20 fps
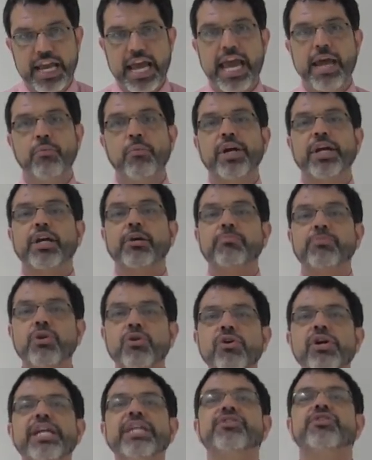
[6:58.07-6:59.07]
And when
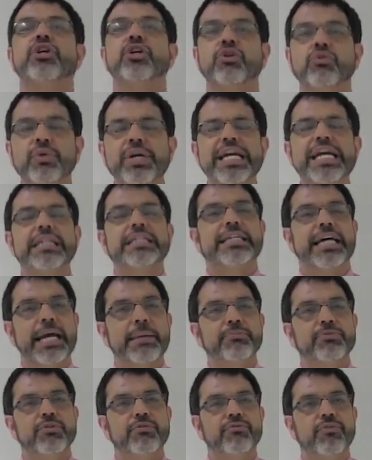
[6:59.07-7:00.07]
communities agree on
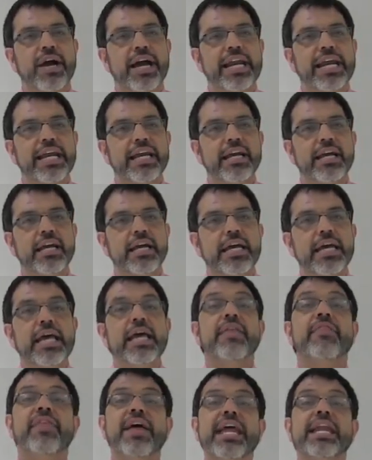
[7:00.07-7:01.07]
types of writing,
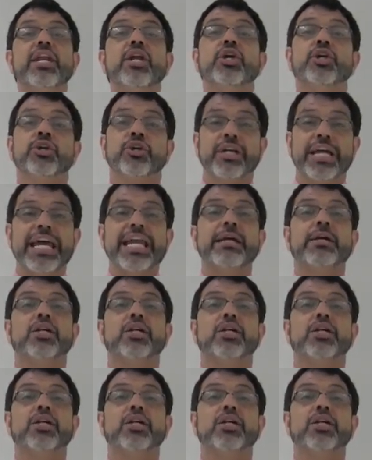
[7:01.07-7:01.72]
then you're getting